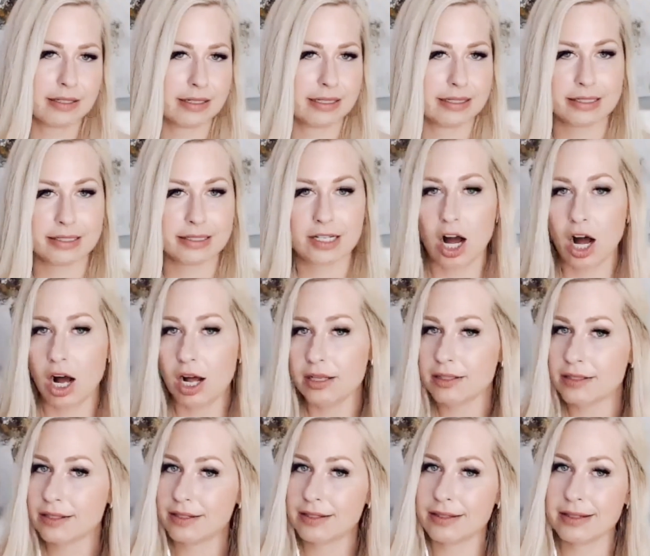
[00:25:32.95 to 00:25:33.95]
It's
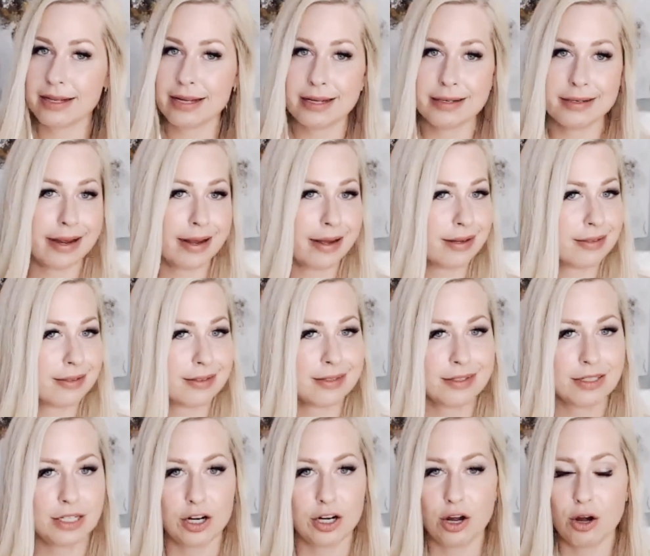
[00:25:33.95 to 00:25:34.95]
constantly a dance.
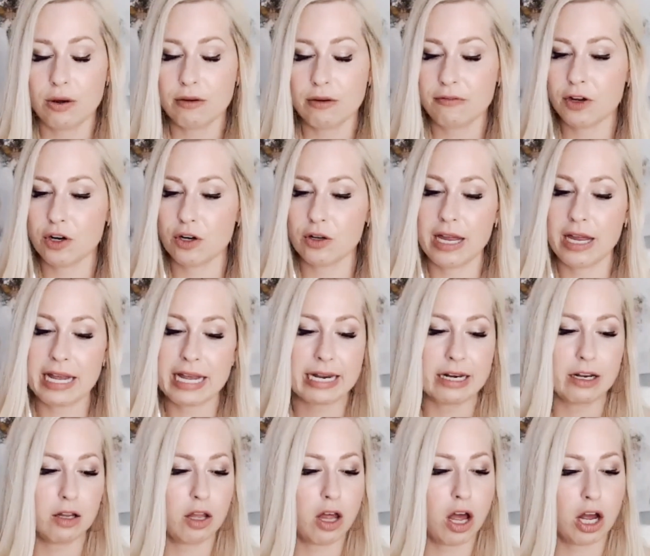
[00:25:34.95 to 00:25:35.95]
You know, if you're like in
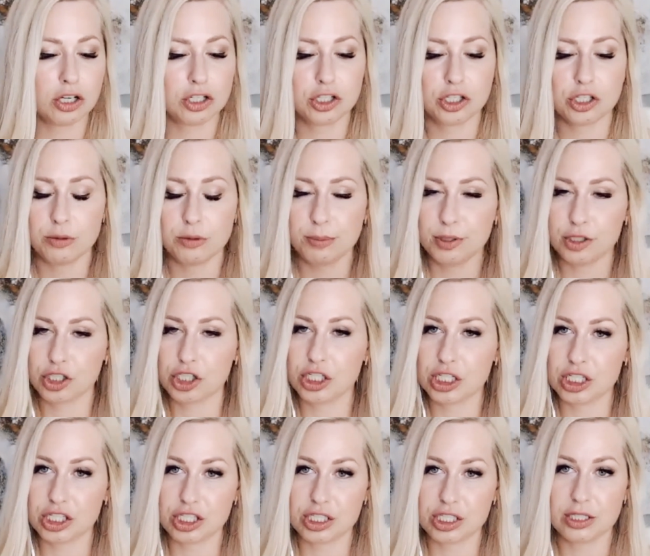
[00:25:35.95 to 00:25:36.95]
a launch and you're pushing
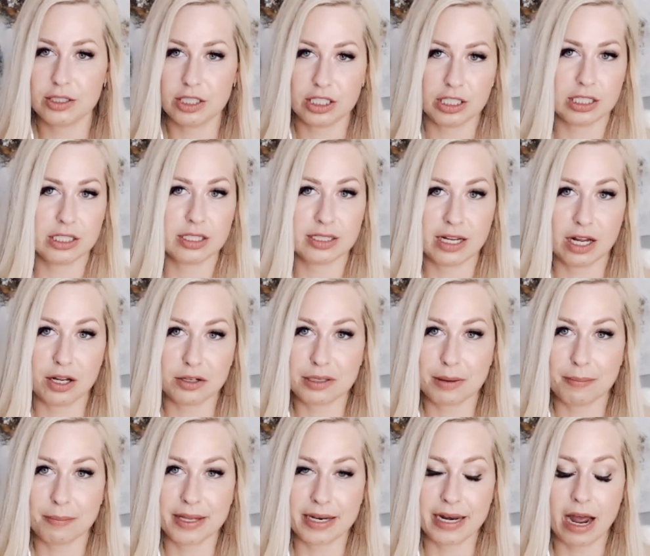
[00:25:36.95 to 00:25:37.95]
to sell
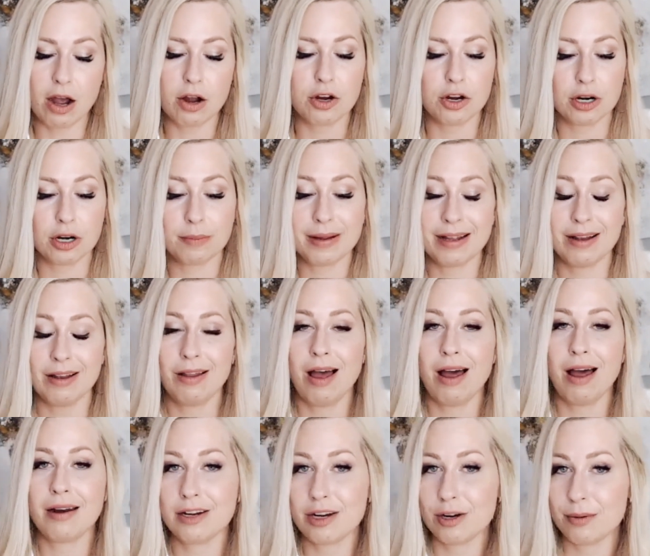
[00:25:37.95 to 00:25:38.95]
something out, you're going to be a
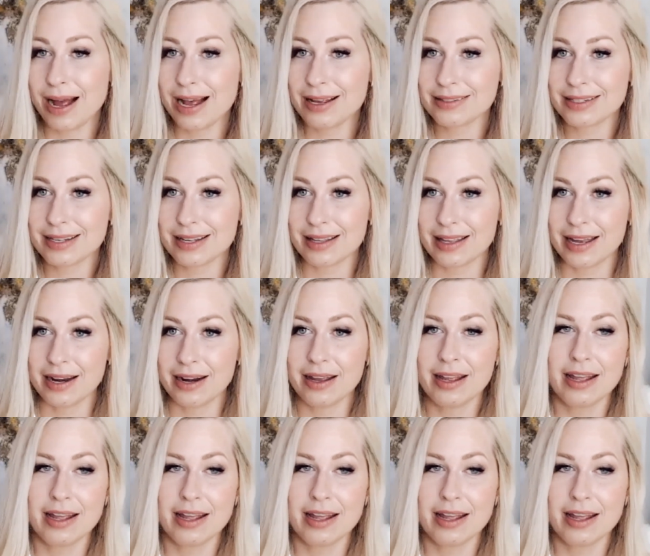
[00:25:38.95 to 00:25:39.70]
lot in your masculine.